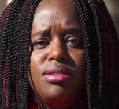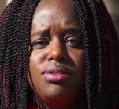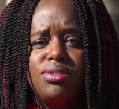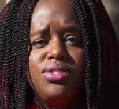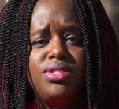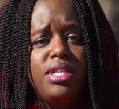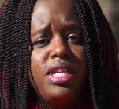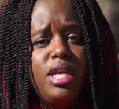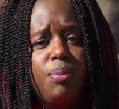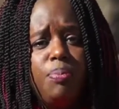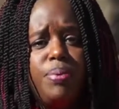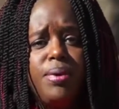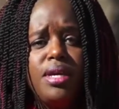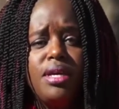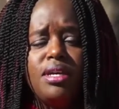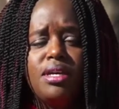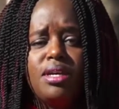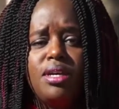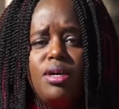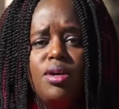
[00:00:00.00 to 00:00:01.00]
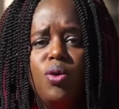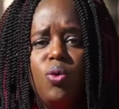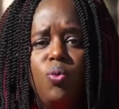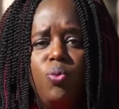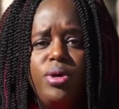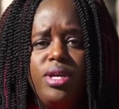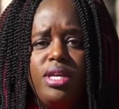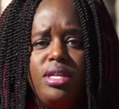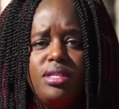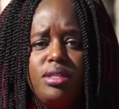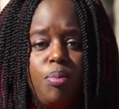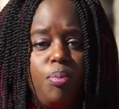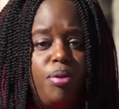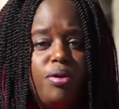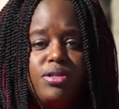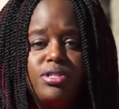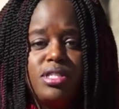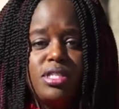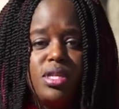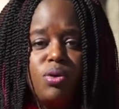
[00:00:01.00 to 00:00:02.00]
sleeping with the
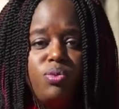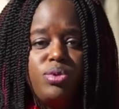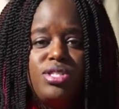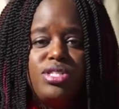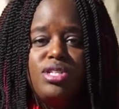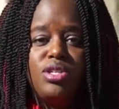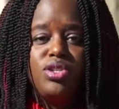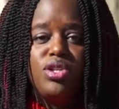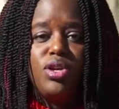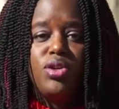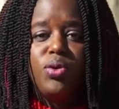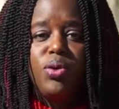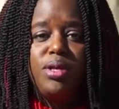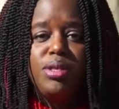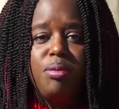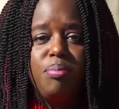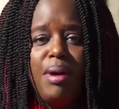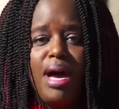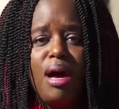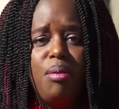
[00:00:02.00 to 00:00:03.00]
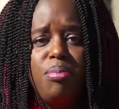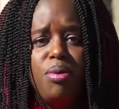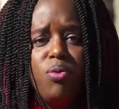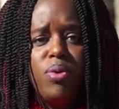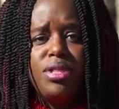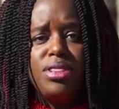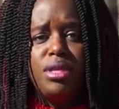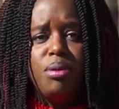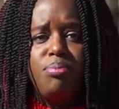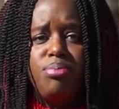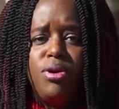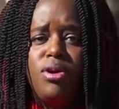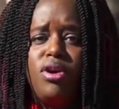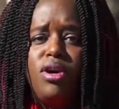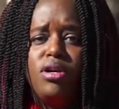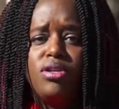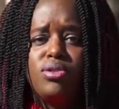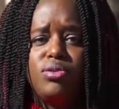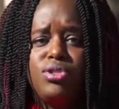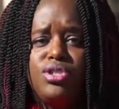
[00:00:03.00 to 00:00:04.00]
person that we still don't know in the Bible, when they brought
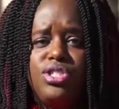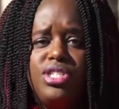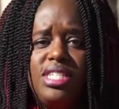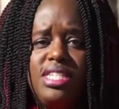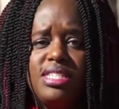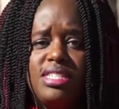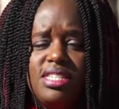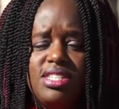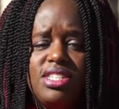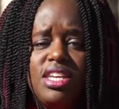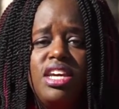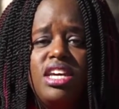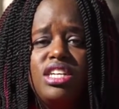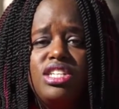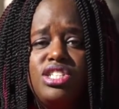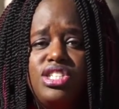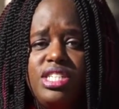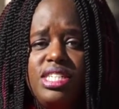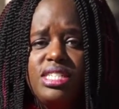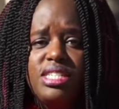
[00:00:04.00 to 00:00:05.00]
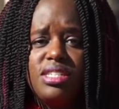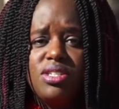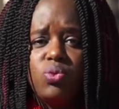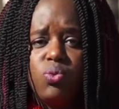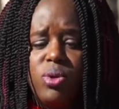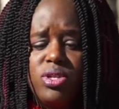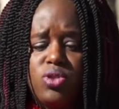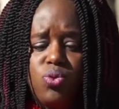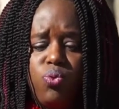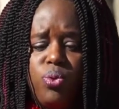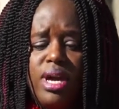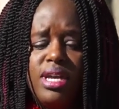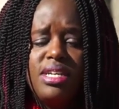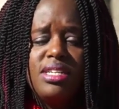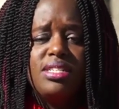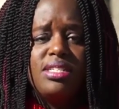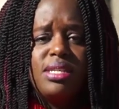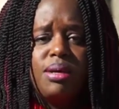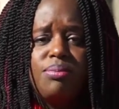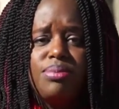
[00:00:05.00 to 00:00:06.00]
her to Jesus, Jesus was
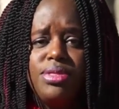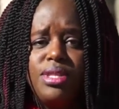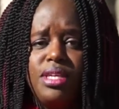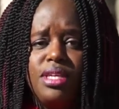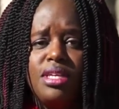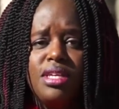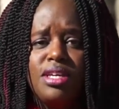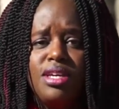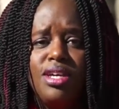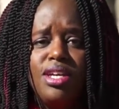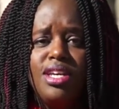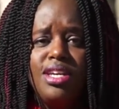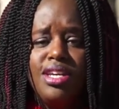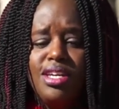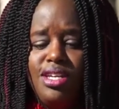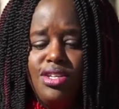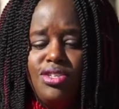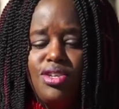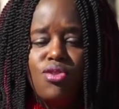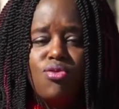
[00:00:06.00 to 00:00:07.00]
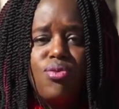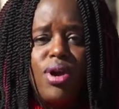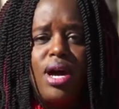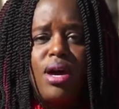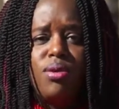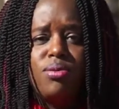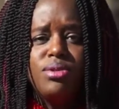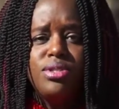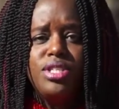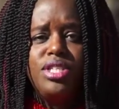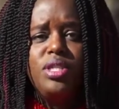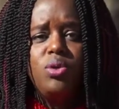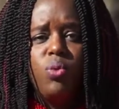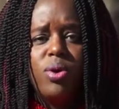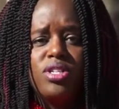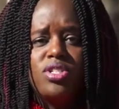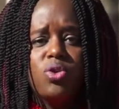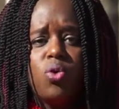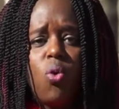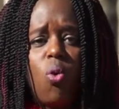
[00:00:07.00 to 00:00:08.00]
writing something in the ground. He
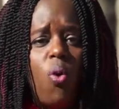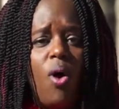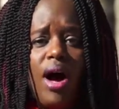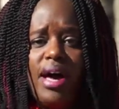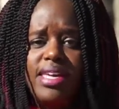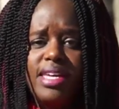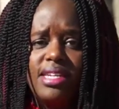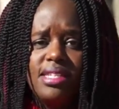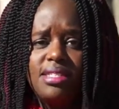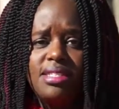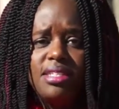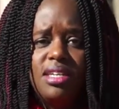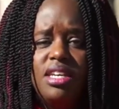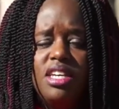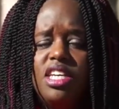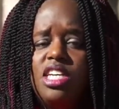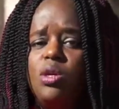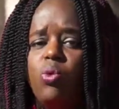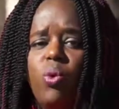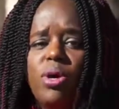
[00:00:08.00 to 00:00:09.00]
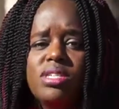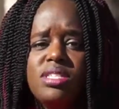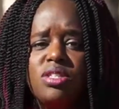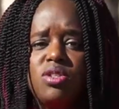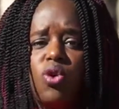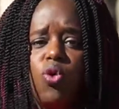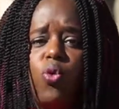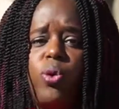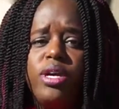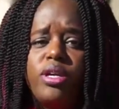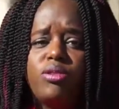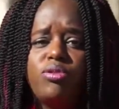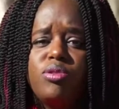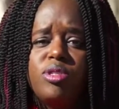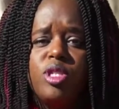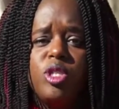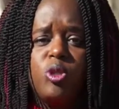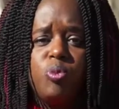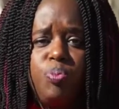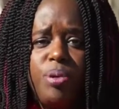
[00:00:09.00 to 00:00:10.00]
was quiet. He wasn't quick to
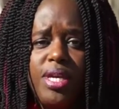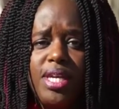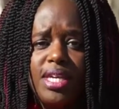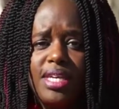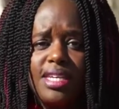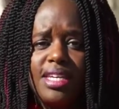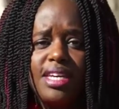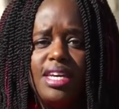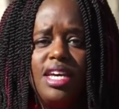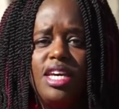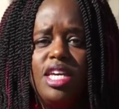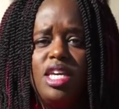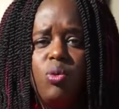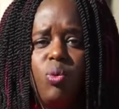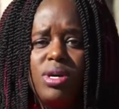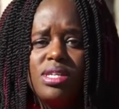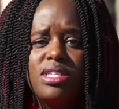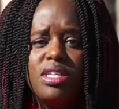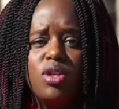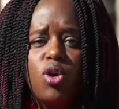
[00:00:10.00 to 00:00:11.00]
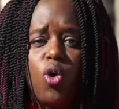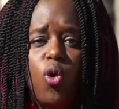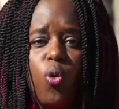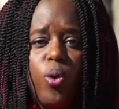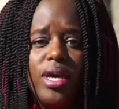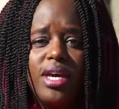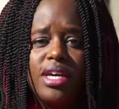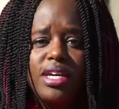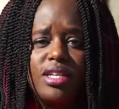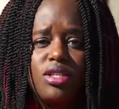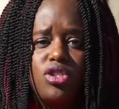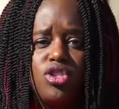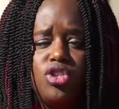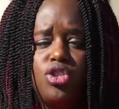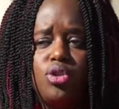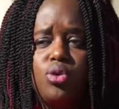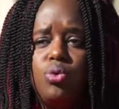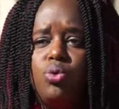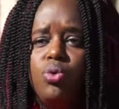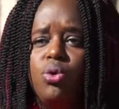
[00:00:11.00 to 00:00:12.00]
speak. He wasn't quick
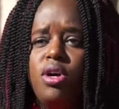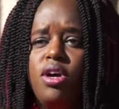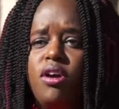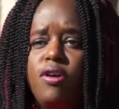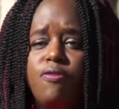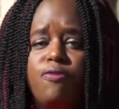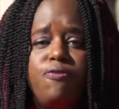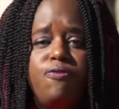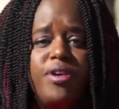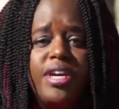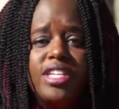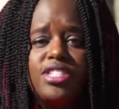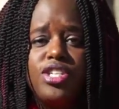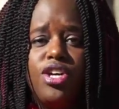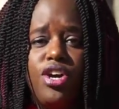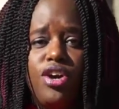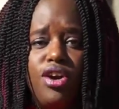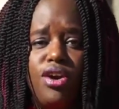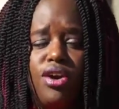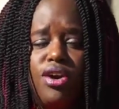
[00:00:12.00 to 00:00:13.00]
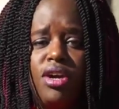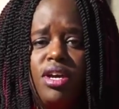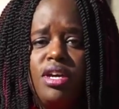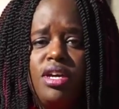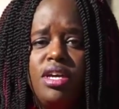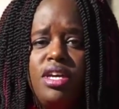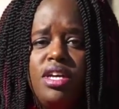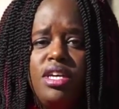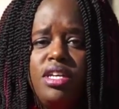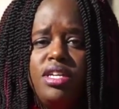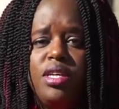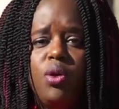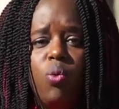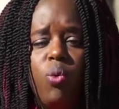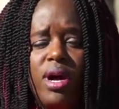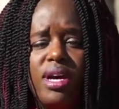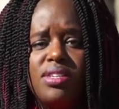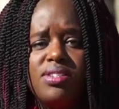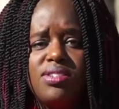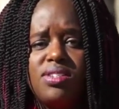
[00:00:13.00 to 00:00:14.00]
to fix her. He
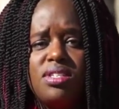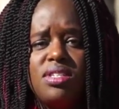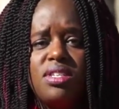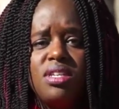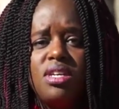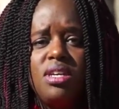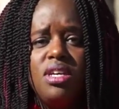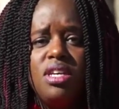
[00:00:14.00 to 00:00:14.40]
was